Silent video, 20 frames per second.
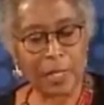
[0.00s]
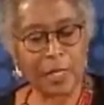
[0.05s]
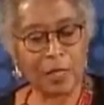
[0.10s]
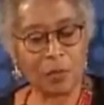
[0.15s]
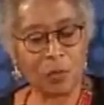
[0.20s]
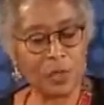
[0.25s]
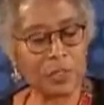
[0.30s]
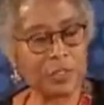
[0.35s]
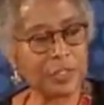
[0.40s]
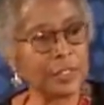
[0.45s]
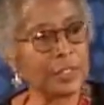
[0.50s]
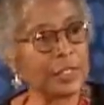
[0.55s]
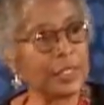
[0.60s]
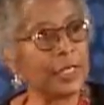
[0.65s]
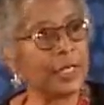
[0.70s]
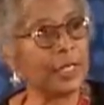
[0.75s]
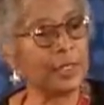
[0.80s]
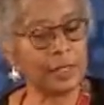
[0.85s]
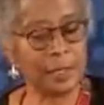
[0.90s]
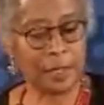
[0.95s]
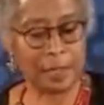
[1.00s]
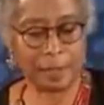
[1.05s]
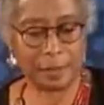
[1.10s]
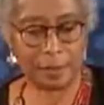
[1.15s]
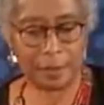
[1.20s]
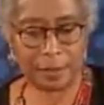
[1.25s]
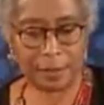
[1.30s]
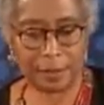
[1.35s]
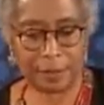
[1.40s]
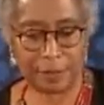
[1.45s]
It was in Kenya
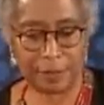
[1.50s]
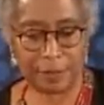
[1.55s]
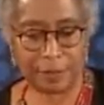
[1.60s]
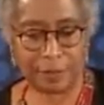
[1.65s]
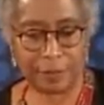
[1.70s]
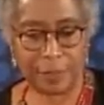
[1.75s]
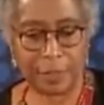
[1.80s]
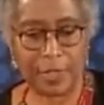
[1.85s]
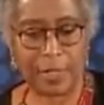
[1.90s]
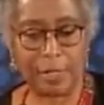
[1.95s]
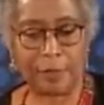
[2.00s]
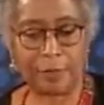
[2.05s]
that